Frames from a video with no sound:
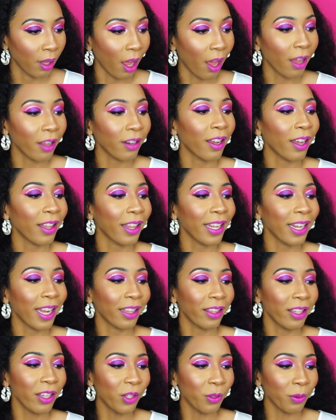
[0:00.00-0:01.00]
I don't know, they
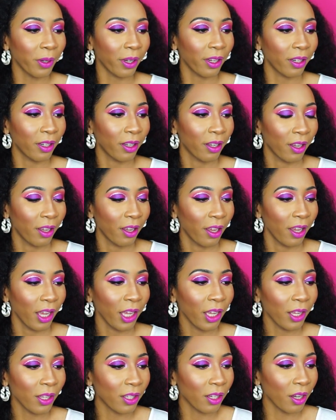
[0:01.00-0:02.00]
got this one.
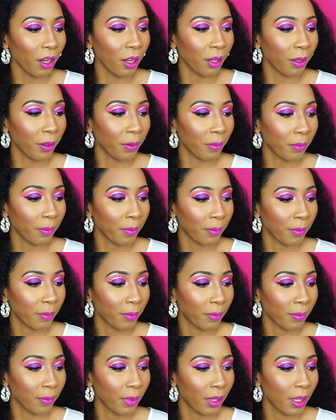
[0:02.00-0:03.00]
It's,
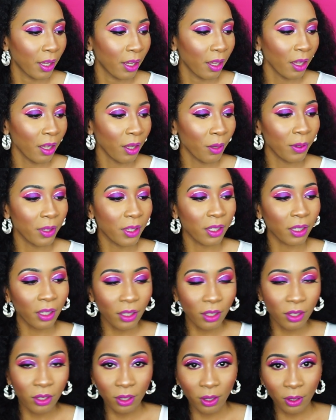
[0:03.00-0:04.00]
it was
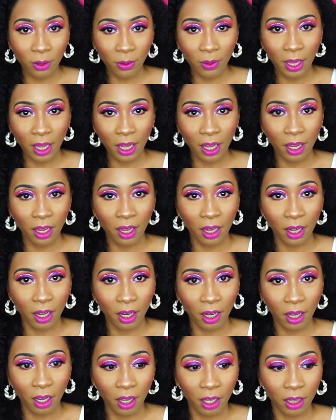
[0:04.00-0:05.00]
Skitzo
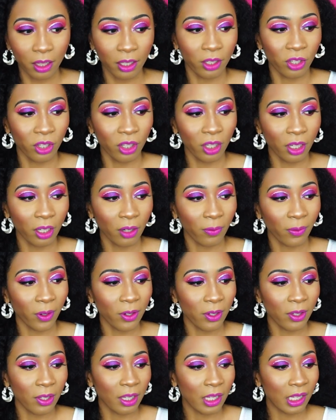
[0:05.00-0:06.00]
and Legit
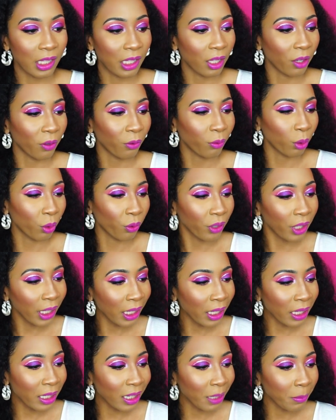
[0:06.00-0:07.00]
versus the
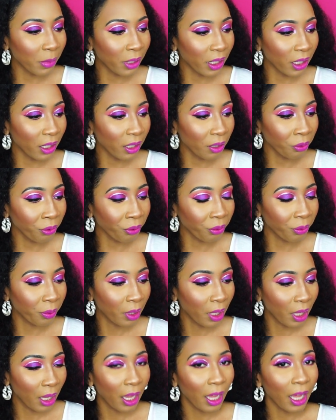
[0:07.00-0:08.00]
Floridians, I believe.
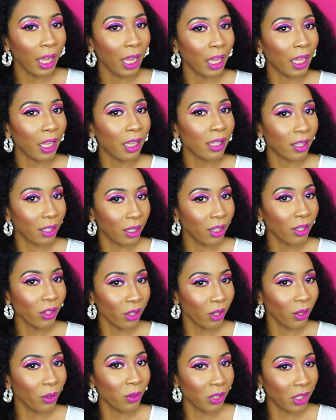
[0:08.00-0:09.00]
And
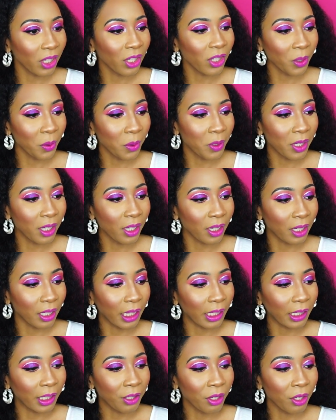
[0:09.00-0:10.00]
Skitzo did it.
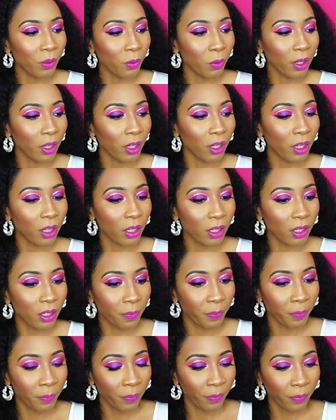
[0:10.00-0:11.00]
Like, this is one of
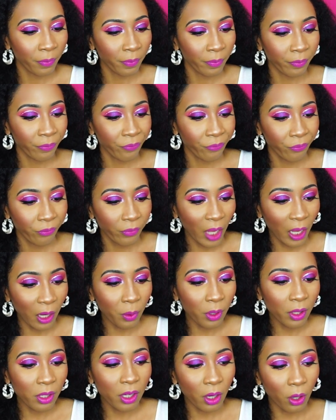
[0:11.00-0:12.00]
his, I
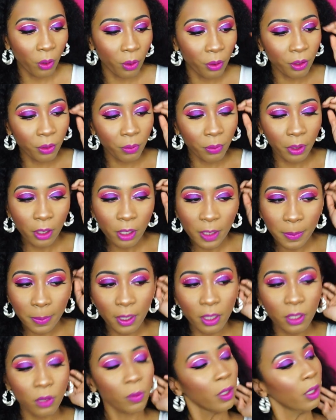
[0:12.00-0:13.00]
don't want to say older ones,
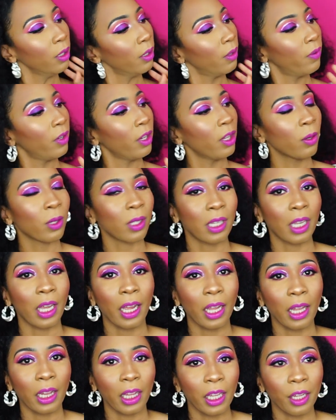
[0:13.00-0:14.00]
but it's one of the videos that
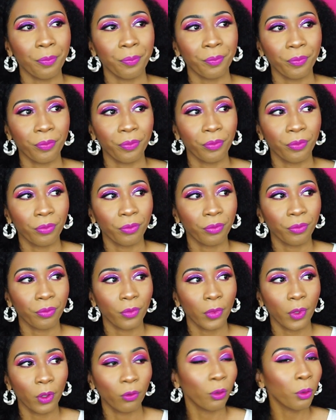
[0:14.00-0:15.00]
I, like,
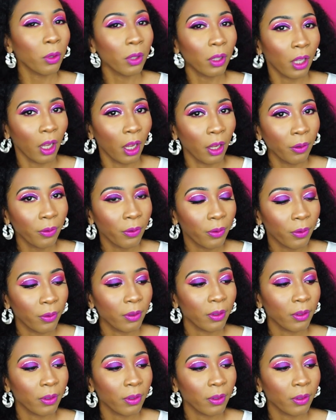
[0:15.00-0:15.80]
grew to love.